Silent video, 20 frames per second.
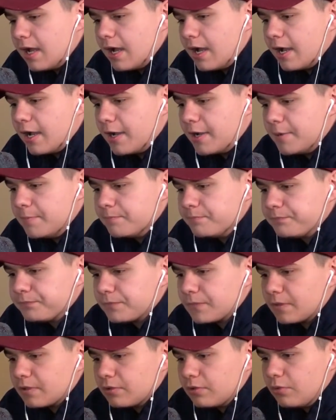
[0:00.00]
one
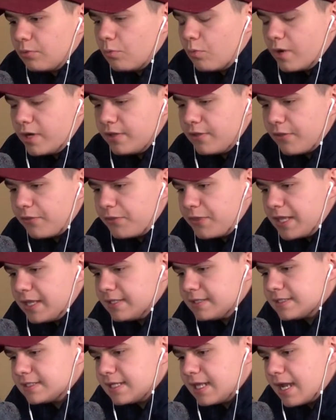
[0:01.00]
of the
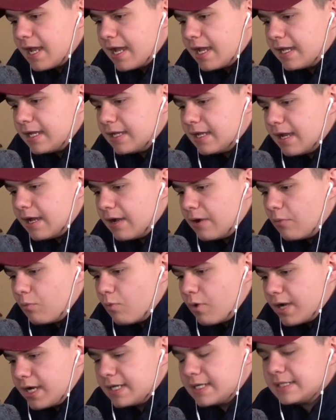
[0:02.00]
things that I
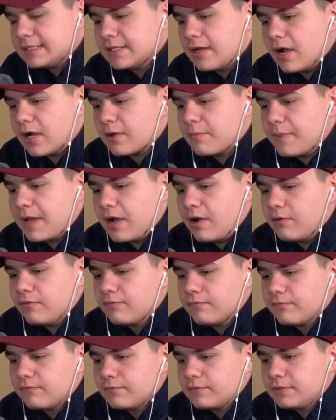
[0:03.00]
wanted to talk
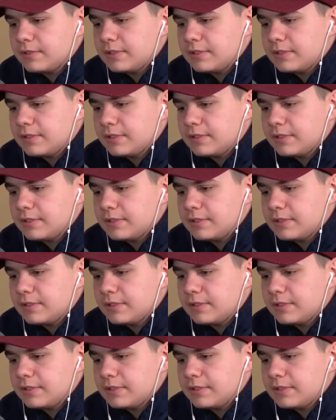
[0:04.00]
about